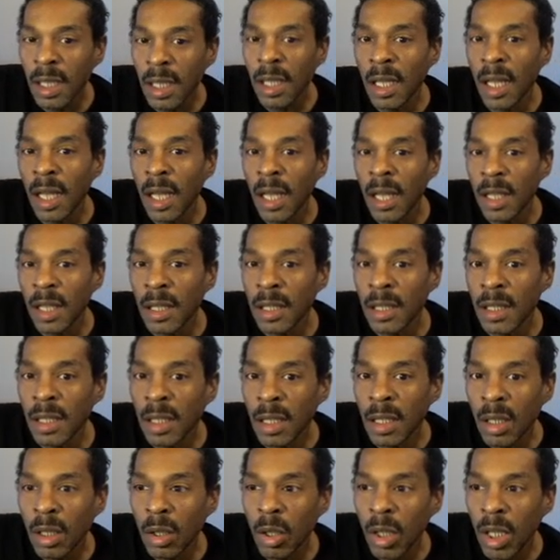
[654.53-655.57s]
And
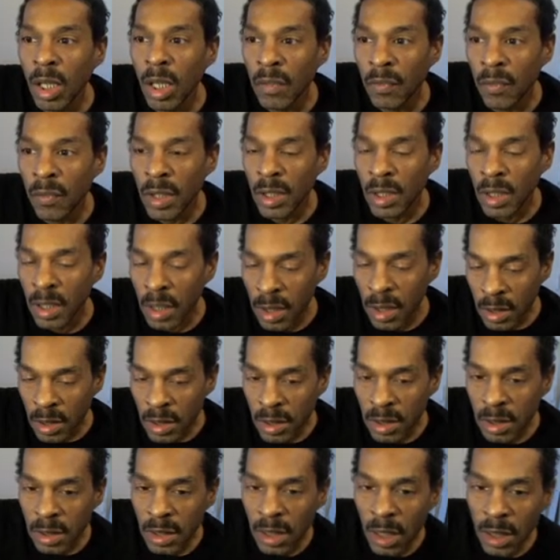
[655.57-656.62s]
if it does
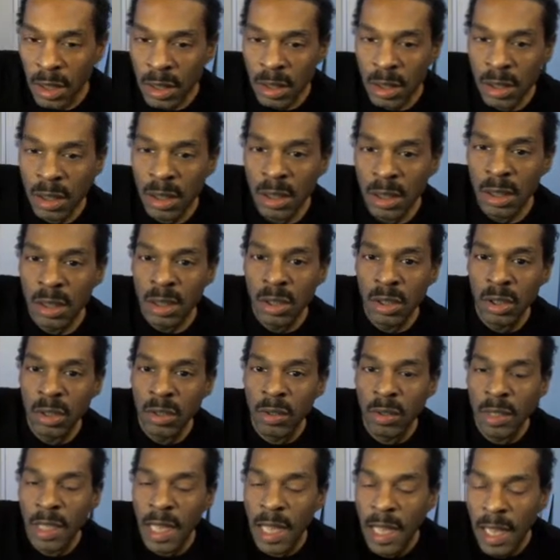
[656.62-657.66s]
touch
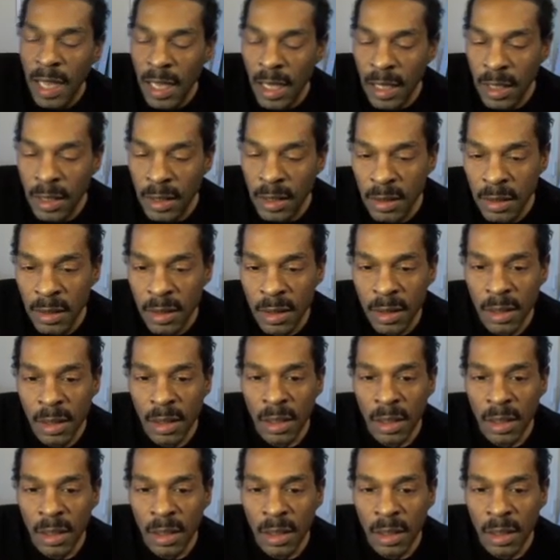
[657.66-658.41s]
certain highs,